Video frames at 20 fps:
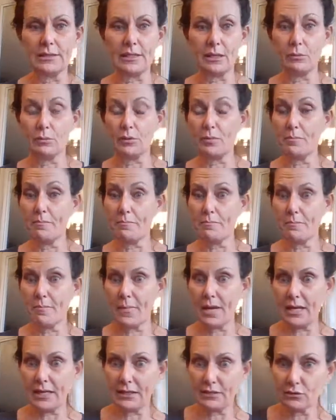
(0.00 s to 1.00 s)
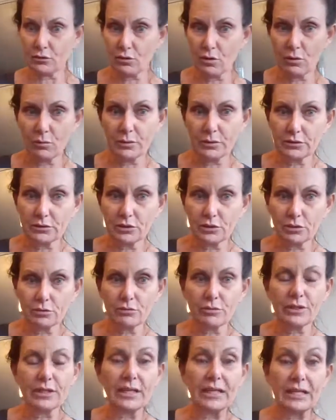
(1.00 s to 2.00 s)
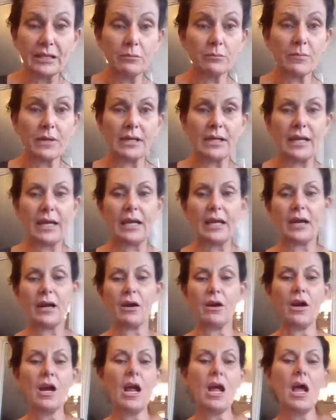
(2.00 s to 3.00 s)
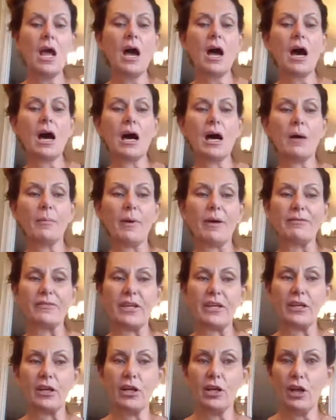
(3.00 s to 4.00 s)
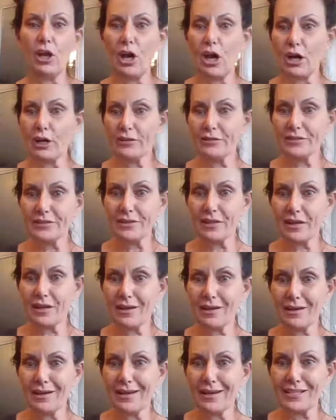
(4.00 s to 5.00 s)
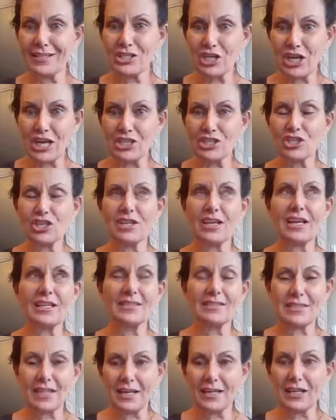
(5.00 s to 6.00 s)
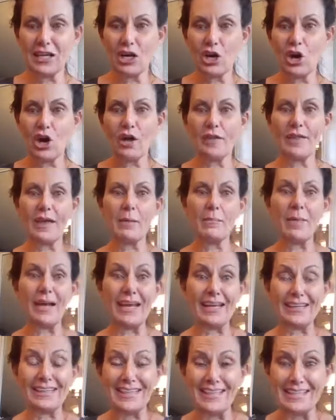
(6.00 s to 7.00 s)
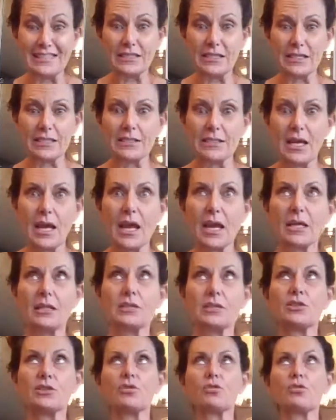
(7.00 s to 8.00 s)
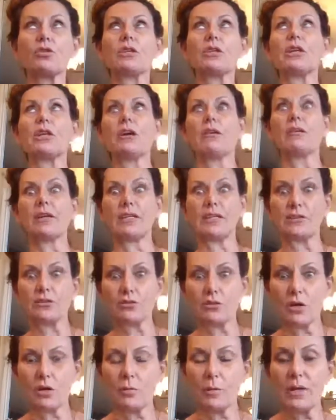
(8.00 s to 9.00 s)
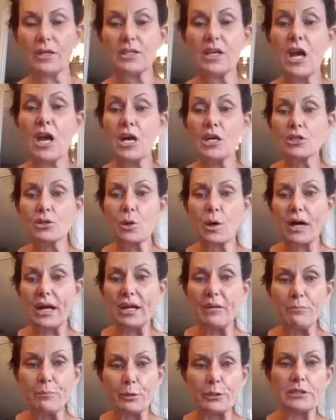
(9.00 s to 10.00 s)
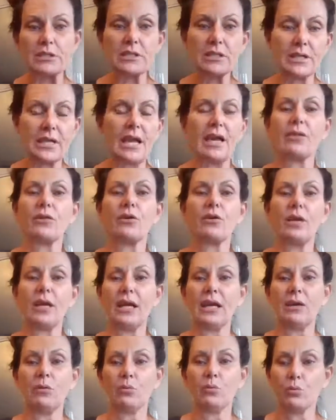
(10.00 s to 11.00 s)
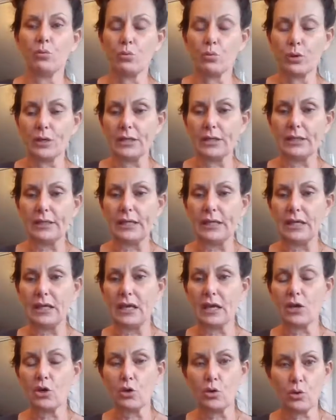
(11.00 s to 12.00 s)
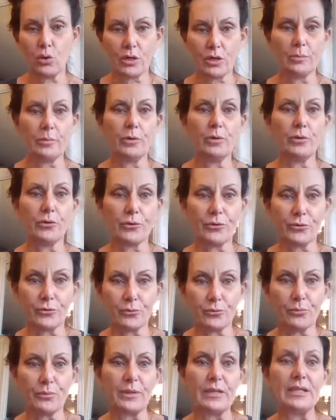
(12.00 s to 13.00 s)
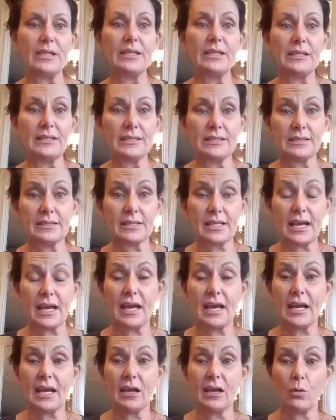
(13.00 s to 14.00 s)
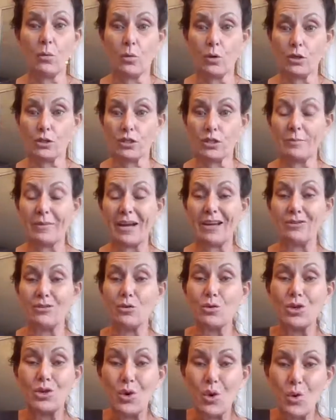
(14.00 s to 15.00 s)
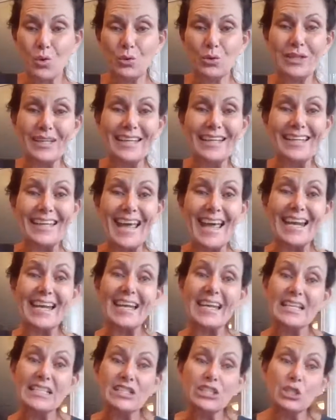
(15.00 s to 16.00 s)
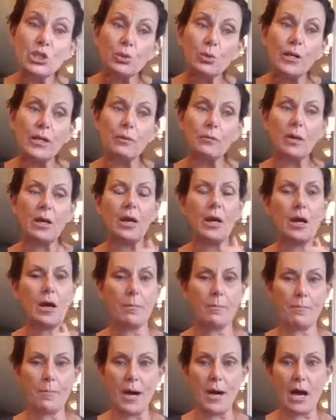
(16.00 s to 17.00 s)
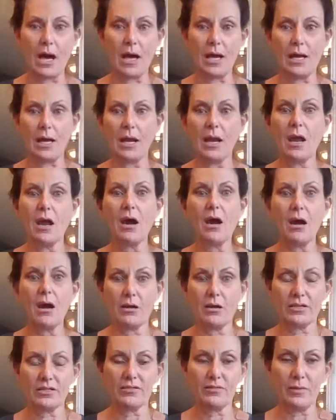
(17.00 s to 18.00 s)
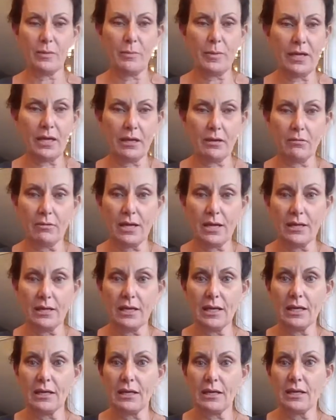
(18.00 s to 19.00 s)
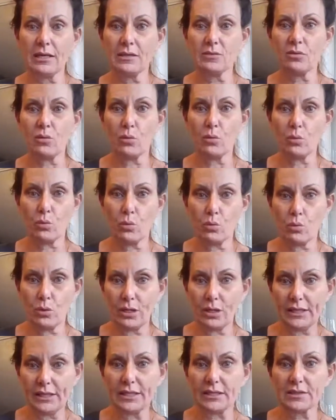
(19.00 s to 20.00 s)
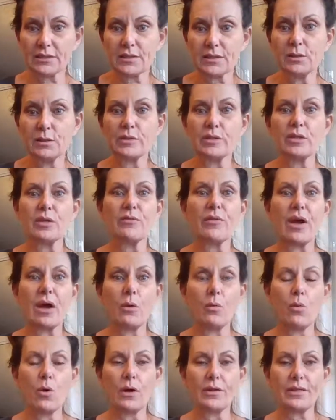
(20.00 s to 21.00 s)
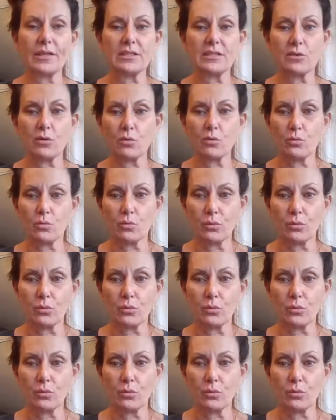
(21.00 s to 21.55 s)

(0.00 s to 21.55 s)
I dealt with many strong-willed children in my daycare. I've done a lot of education and studying on that. My niece is extraordinarily strong-willed. So I have put together a really incredible 3-day workshop. Now you can only get into it by RSVP. Okay, it is really exclusive. I want this.